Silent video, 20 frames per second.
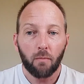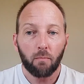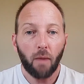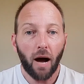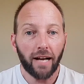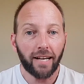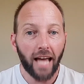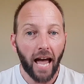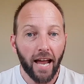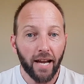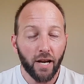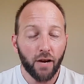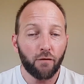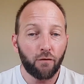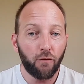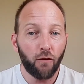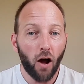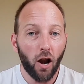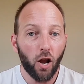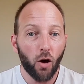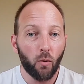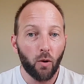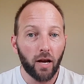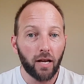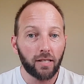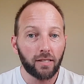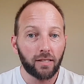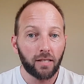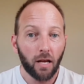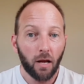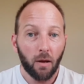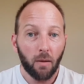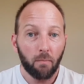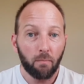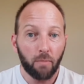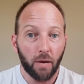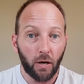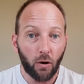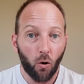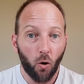By gaining followers
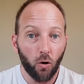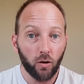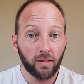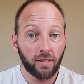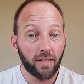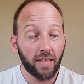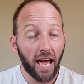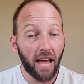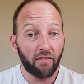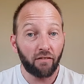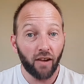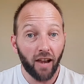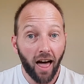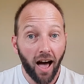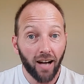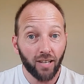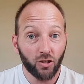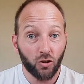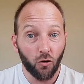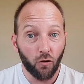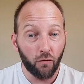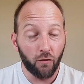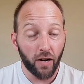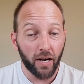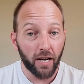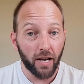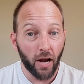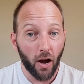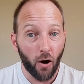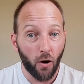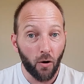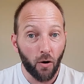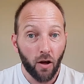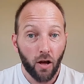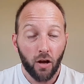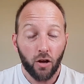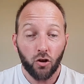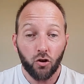because they've liked your video,